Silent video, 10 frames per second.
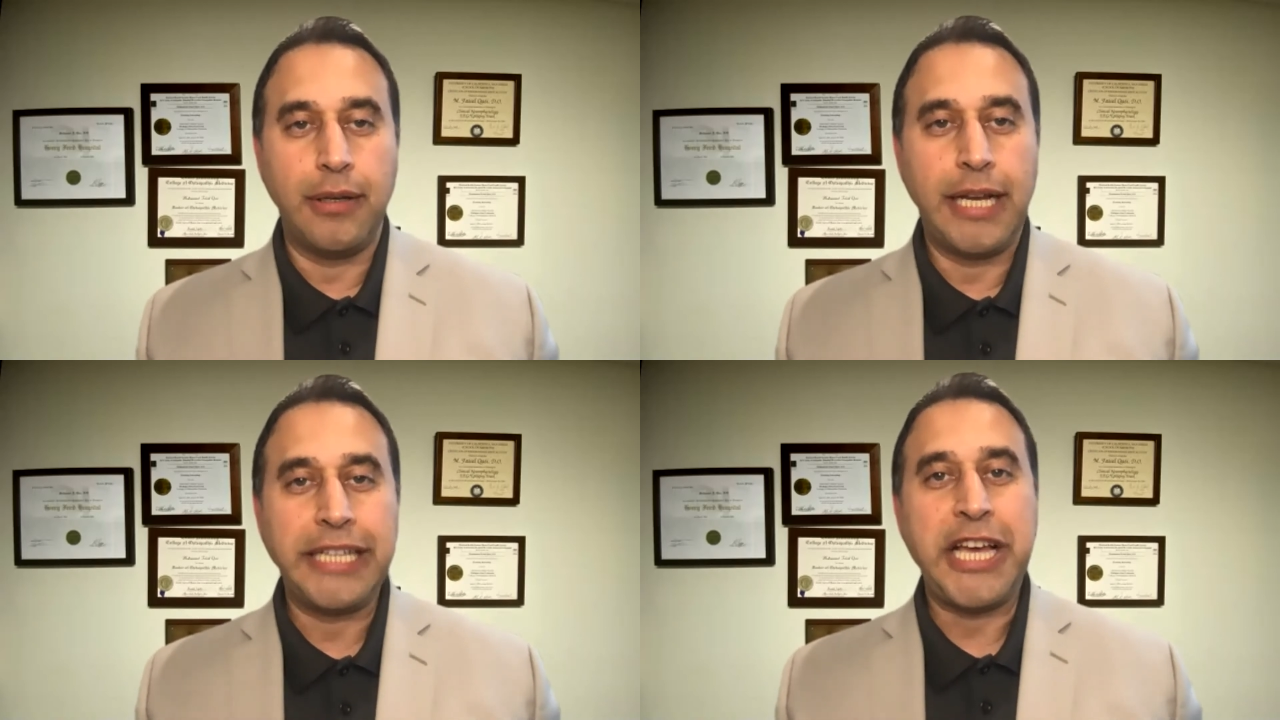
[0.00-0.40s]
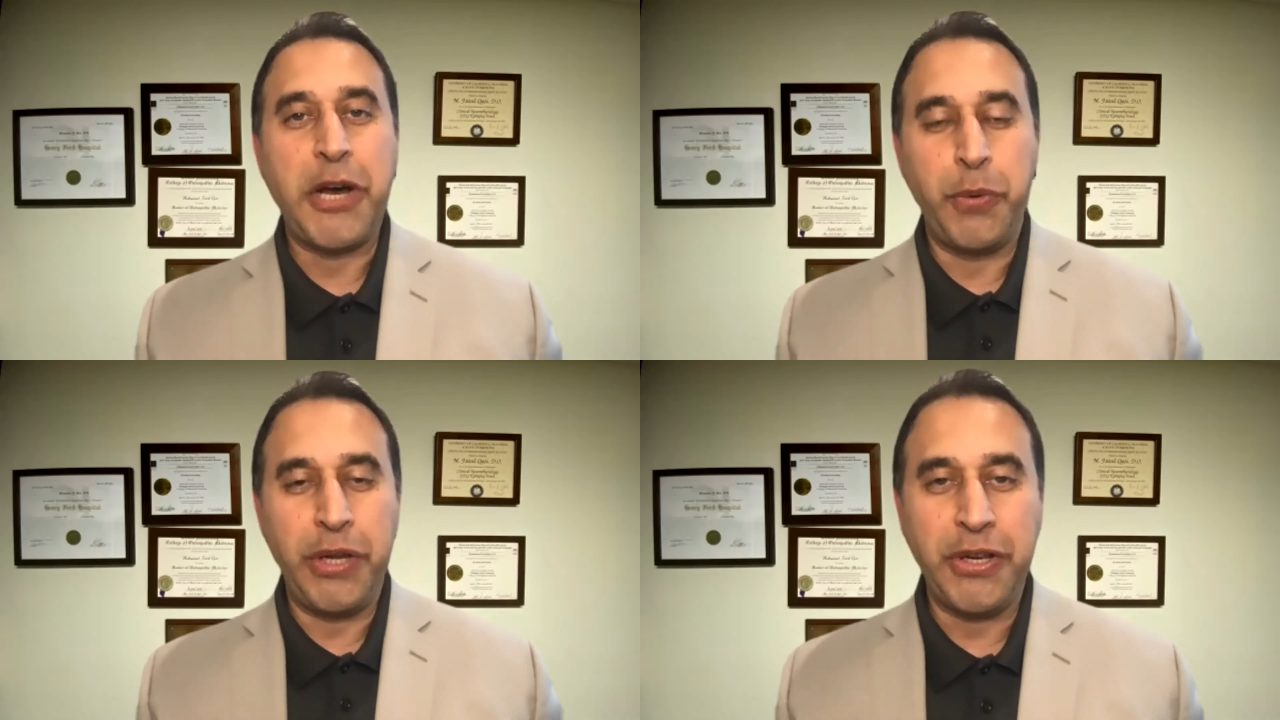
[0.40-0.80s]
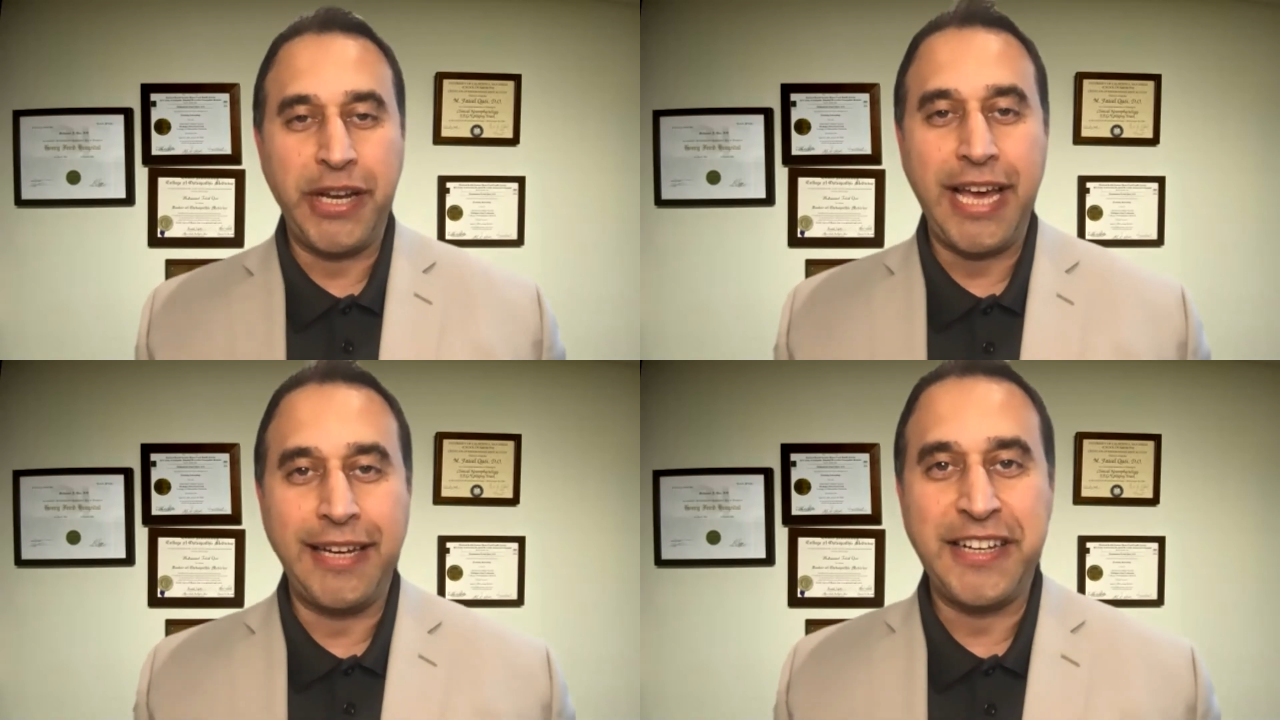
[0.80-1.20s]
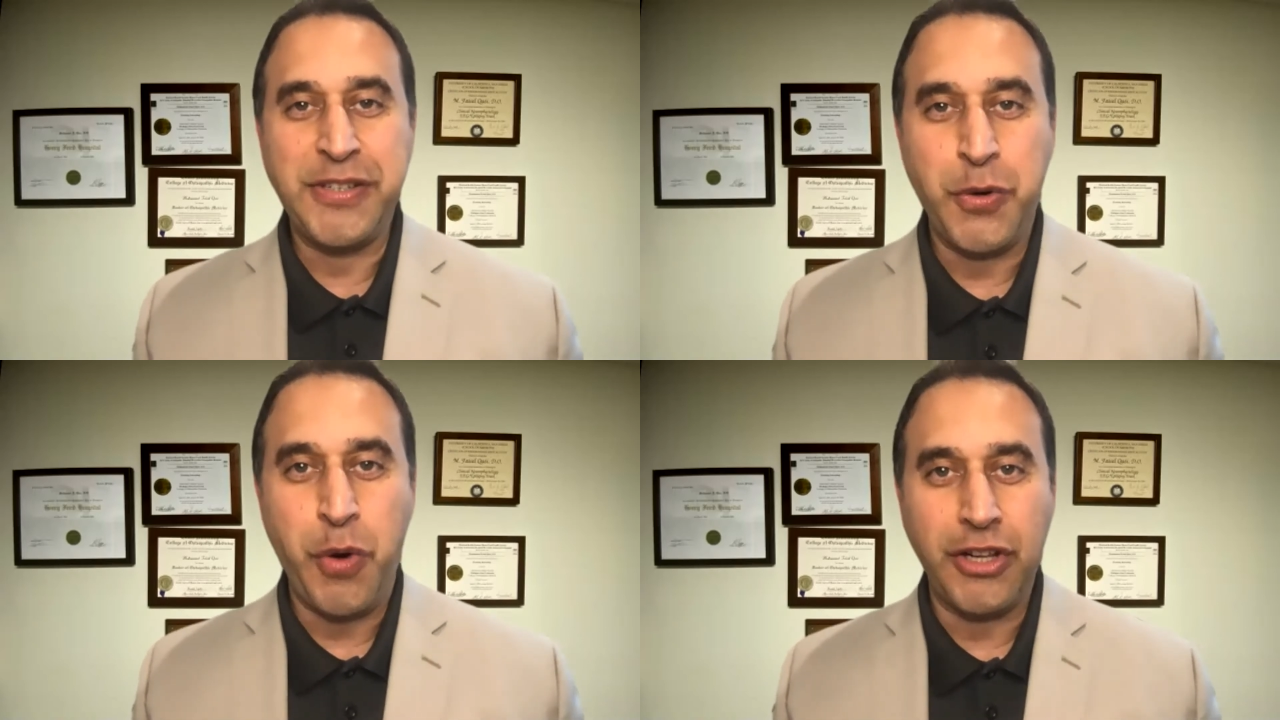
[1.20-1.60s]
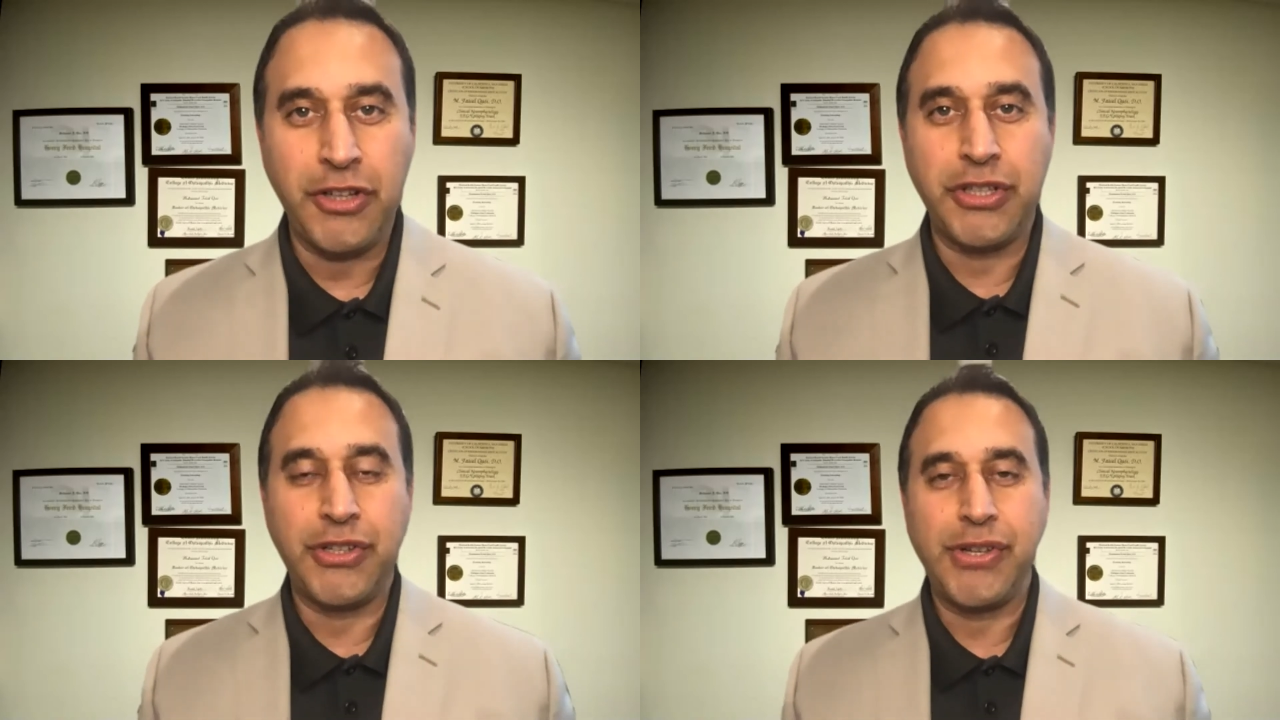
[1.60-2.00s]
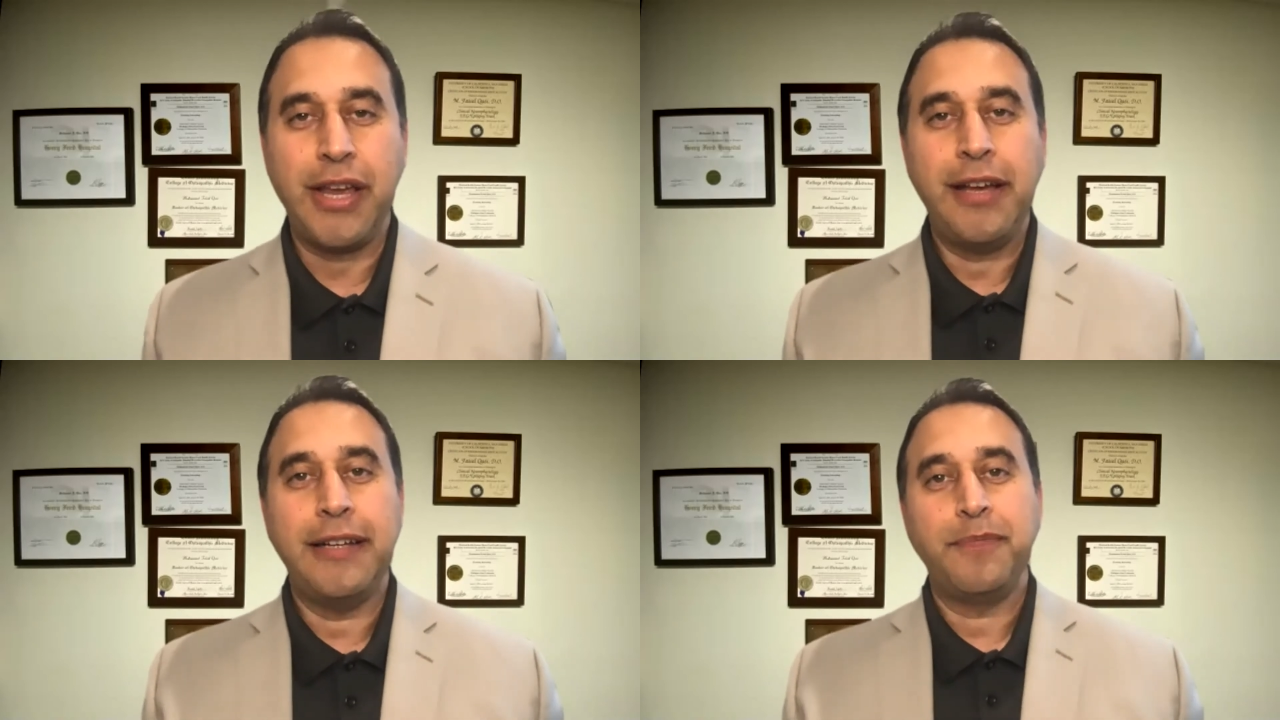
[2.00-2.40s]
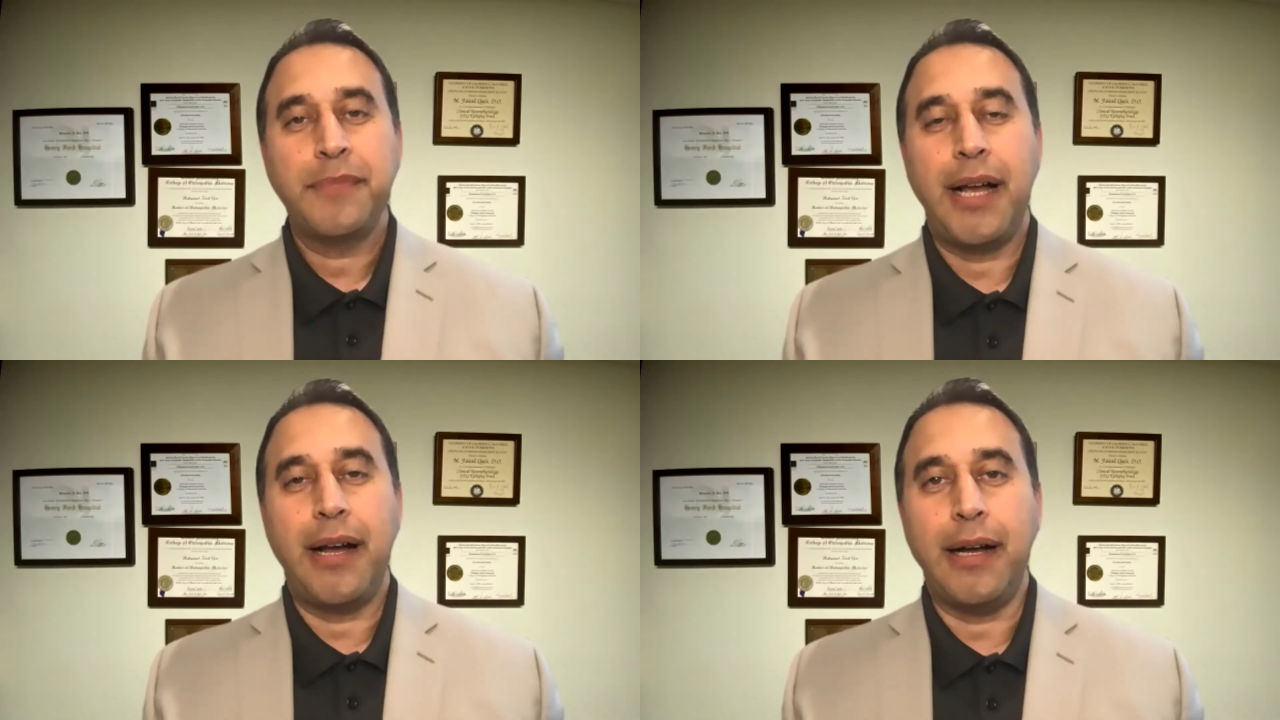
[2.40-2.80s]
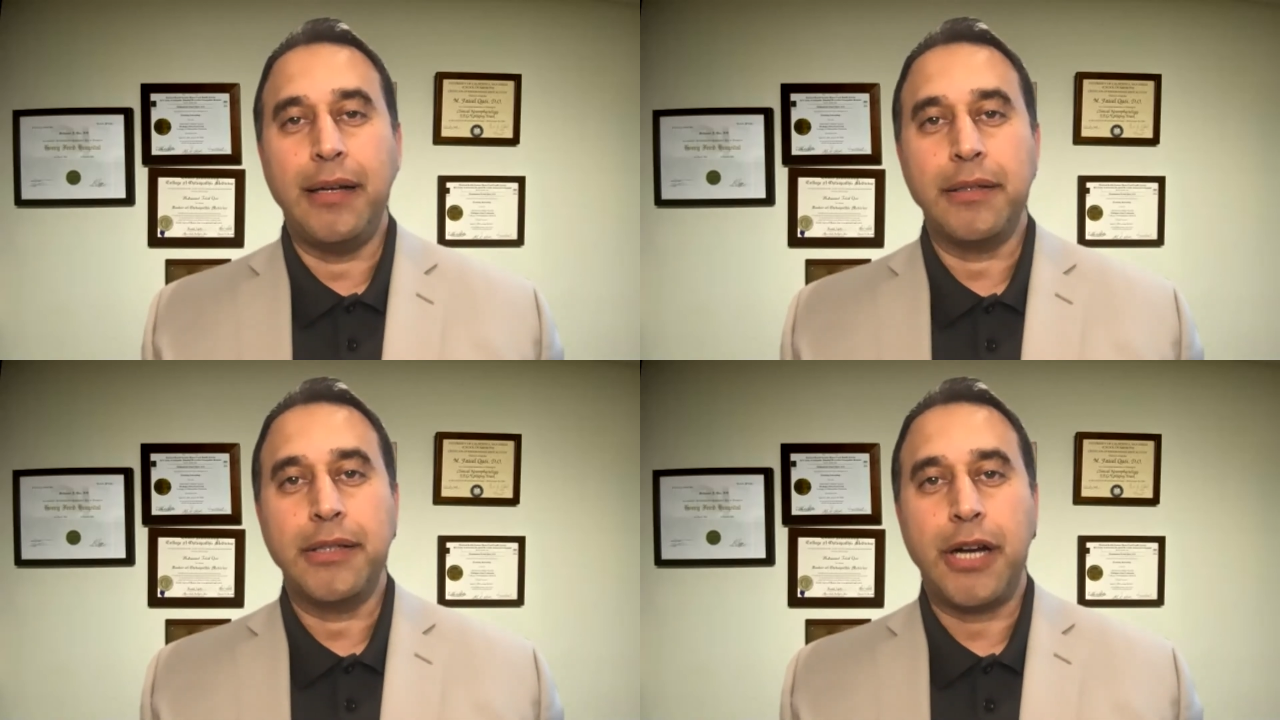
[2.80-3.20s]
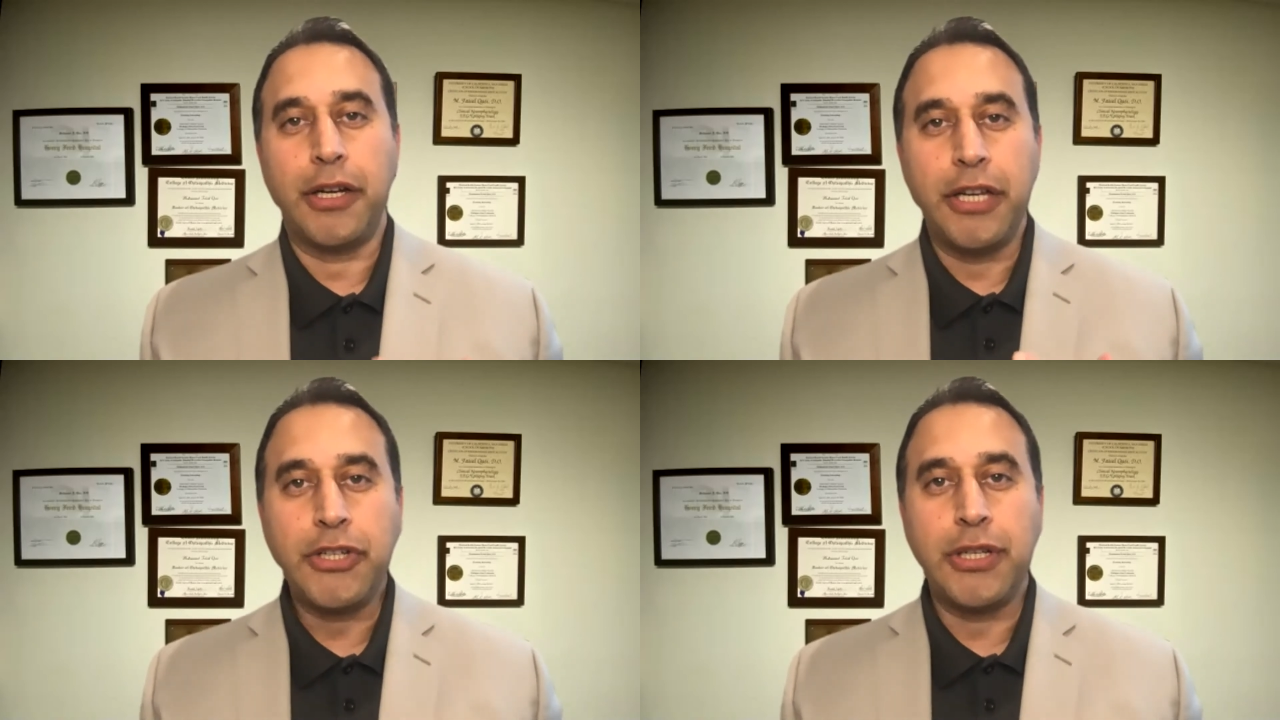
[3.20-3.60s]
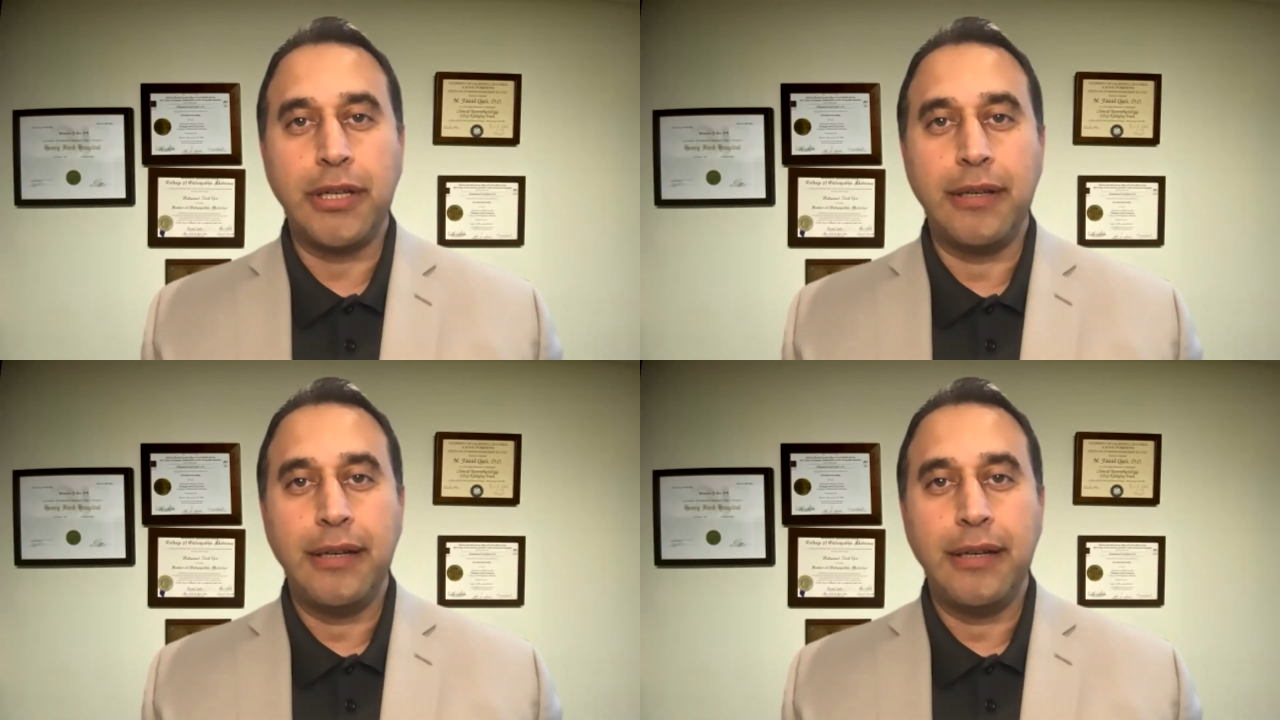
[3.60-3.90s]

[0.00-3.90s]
That's how we look at it as neurologists. Cognition